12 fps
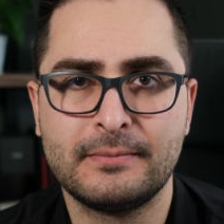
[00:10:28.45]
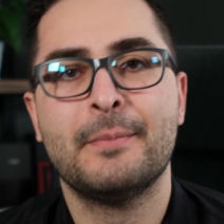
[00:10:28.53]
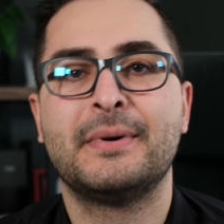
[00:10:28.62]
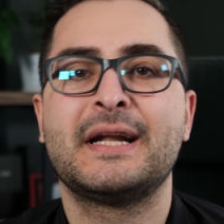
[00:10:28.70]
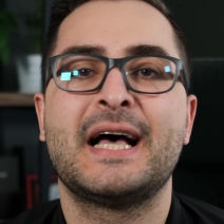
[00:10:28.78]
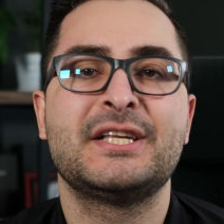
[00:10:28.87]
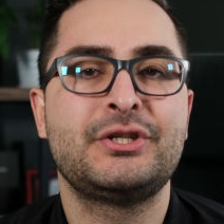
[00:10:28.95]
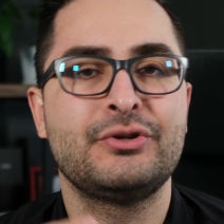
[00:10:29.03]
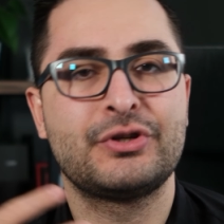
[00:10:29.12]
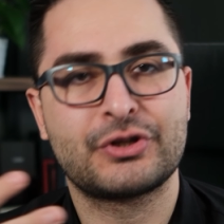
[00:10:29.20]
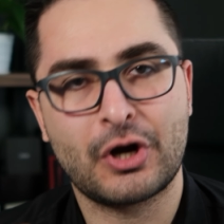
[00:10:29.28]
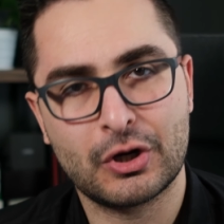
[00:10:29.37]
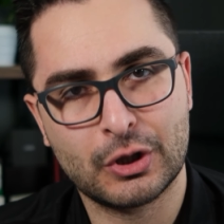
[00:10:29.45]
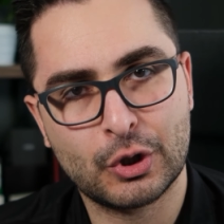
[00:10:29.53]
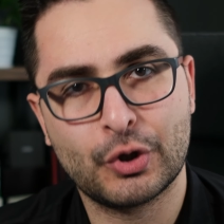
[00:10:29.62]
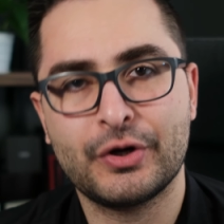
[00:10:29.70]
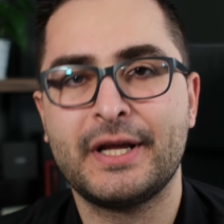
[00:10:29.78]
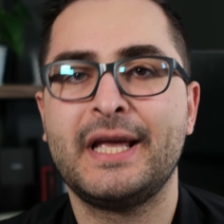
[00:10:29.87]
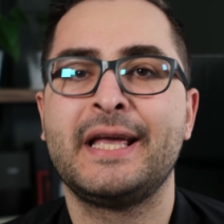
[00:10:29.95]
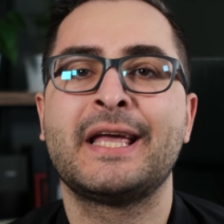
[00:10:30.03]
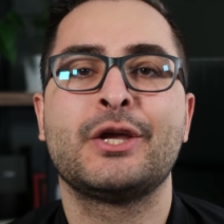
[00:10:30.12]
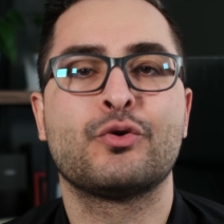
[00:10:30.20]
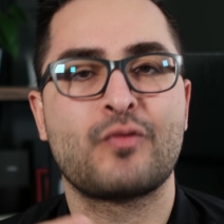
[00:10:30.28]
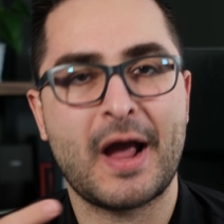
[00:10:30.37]
But as you start learning,
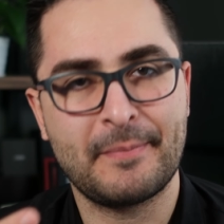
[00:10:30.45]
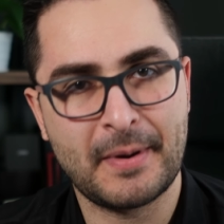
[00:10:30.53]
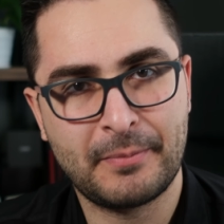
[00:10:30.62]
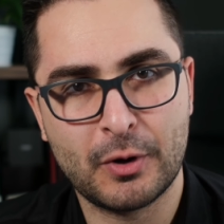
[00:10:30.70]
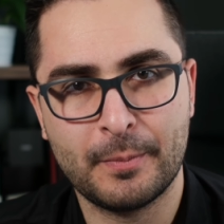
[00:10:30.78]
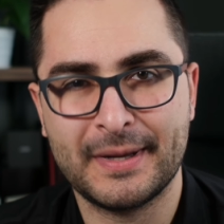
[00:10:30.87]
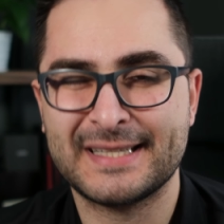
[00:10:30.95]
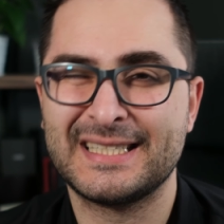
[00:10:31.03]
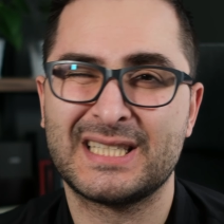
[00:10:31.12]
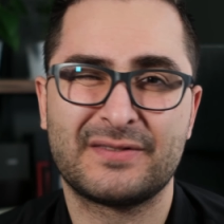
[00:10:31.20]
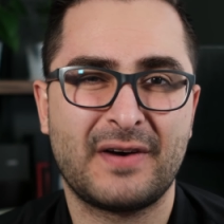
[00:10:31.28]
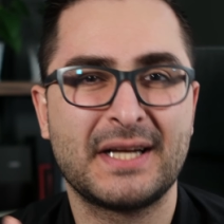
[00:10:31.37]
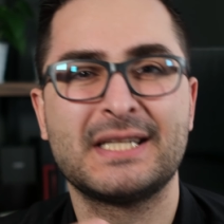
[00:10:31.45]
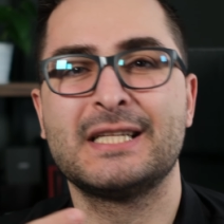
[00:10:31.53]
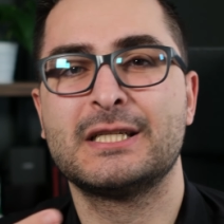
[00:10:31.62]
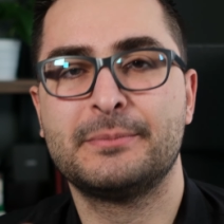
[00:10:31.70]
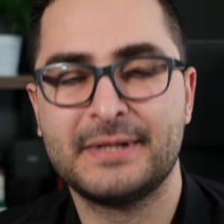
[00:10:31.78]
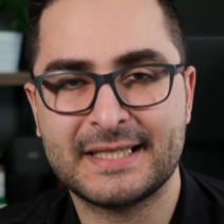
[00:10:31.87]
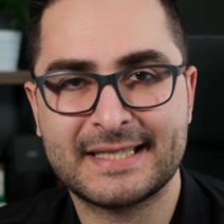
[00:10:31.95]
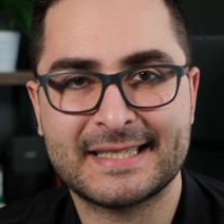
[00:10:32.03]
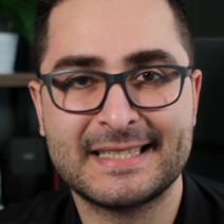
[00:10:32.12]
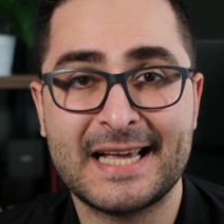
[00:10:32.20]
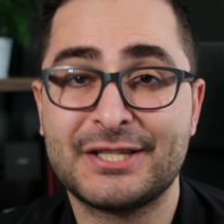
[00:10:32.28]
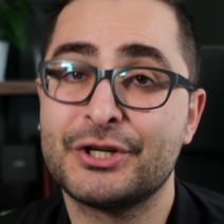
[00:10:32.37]
you ramp up your business, find a little bit of
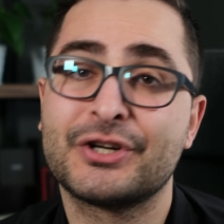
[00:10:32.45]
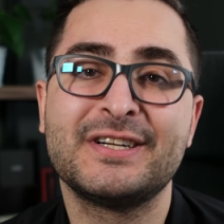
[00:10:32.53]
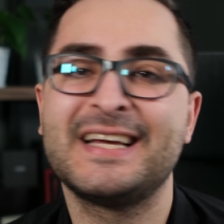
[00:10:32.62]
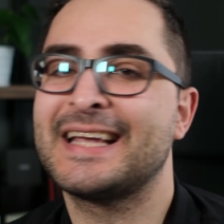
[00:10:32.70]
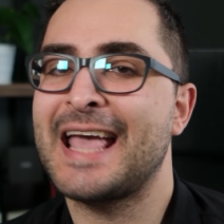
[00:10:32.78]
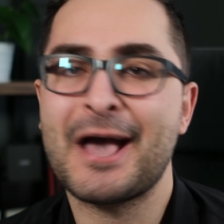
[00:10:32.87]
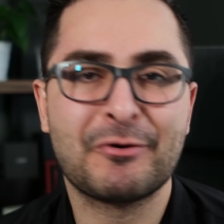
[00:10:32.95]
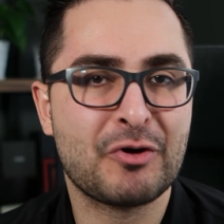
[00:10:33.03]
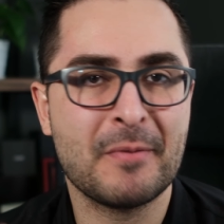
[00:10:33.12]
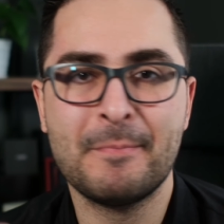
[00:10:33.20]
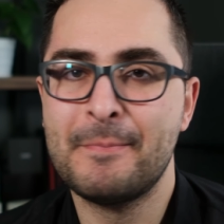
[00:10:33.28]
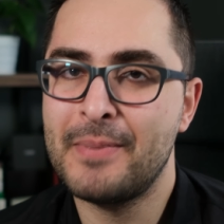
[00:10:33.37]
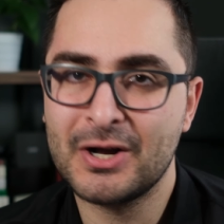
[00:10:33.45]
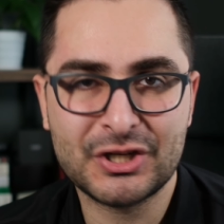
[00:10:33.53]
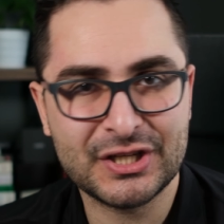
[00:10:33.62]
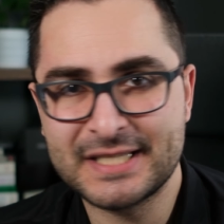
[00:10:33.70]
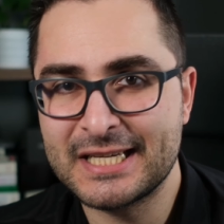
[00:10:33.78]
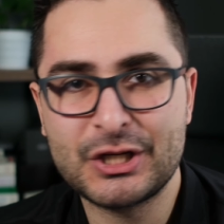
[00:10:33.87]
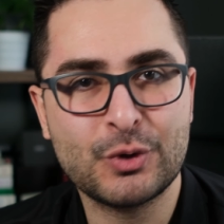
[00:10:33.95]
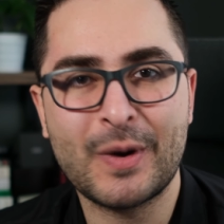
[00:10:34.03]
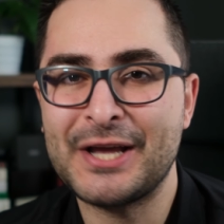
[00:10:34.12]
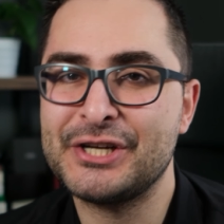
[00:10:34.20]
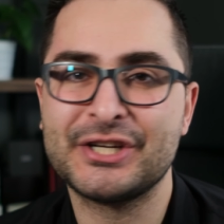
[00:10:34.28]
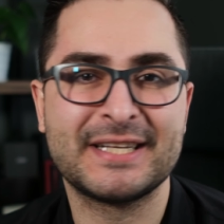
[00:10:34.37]
success, you're gonna encounter a bunch of
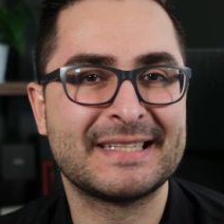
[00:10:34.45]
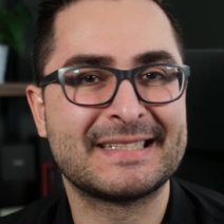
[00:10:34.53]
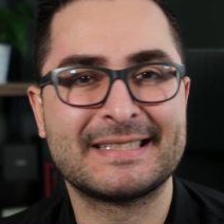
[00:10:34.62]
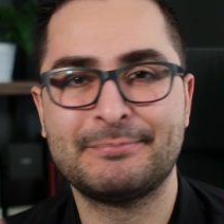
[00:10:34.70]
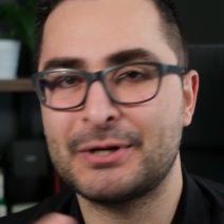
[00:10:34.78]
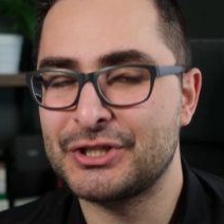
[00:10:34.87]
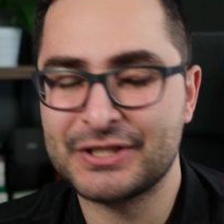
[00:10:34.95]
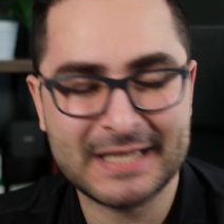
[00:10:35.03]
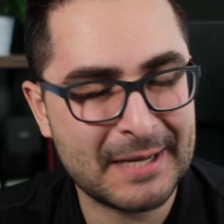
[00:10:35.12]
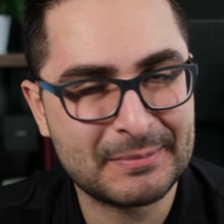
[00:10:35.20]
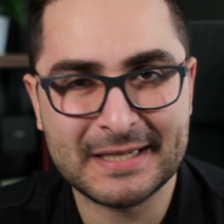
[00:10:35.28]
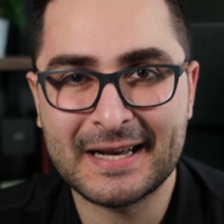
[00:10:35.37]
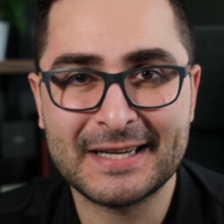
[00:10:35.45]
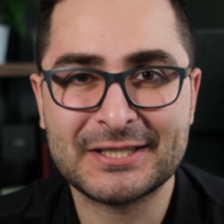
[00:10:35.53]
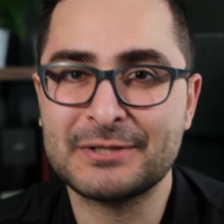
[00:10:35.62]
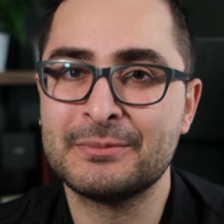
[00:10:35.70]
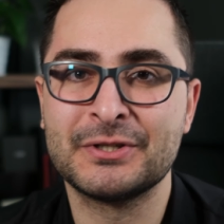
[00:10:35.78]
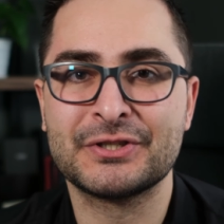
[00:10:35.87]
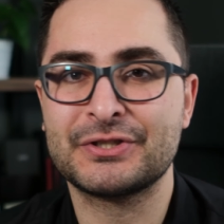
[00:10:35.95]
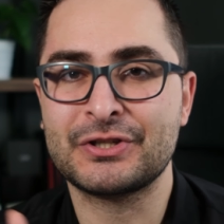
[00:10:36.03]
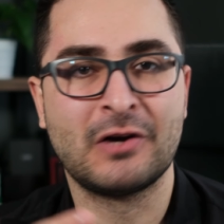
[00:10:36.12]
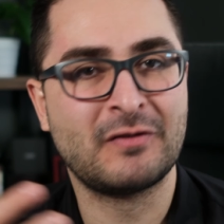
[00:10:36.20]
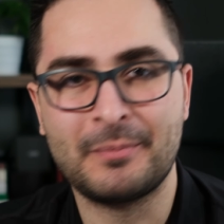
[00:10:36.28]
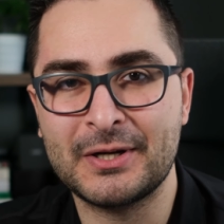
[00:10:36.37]
situations, a bunch of types of customers,
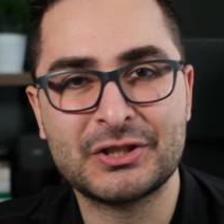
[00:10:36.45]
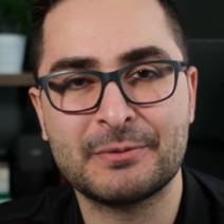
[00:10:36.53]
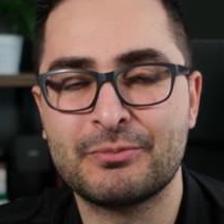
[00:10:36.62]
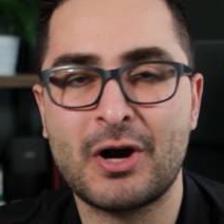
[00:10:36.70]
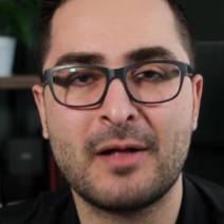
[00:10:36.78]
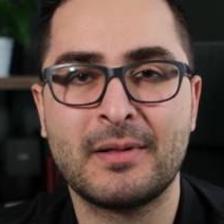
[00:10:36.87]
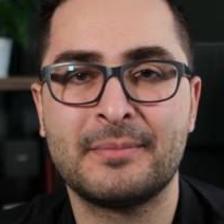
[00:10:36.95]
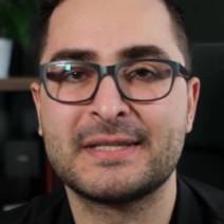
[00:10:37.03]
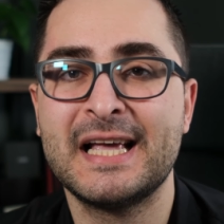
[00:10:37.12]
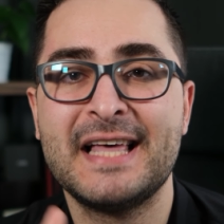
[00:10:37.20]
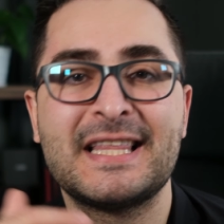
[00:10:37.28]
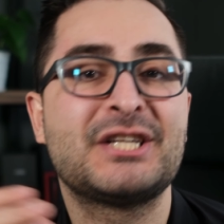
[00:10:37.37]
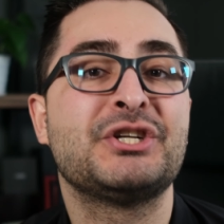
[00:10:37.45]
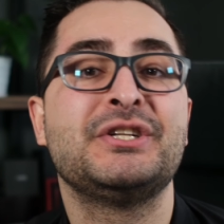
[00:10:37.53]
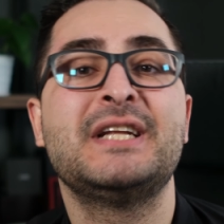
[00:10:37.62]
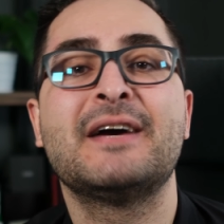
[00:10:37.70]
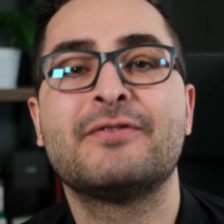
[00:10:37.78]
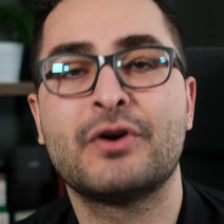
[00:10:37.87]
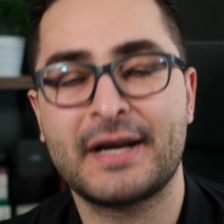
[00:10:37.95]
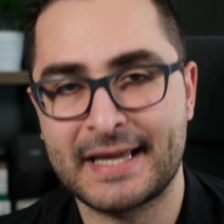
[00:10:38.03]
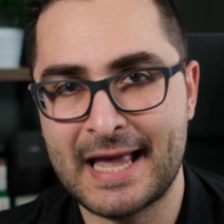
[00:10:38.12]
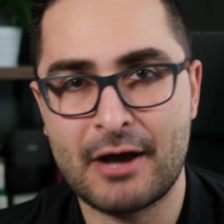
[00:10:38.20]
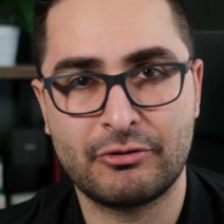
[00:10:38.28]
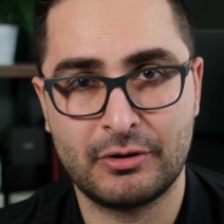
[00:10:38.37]
solve a bunch of problems that you never
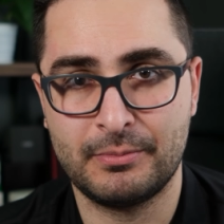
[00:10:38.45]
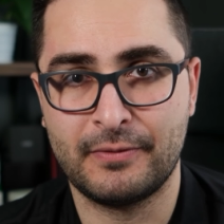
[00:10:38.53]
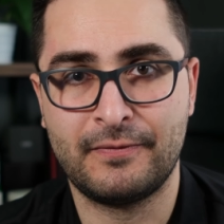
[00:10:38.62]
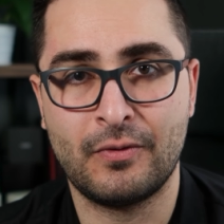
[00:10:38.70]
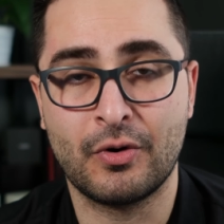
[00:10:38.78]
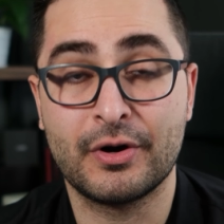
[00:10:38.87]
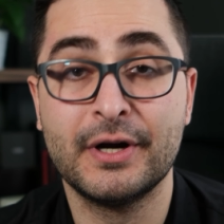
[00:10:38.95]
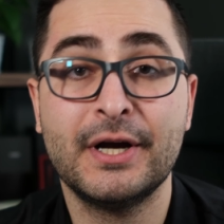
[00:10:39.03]
encountered before.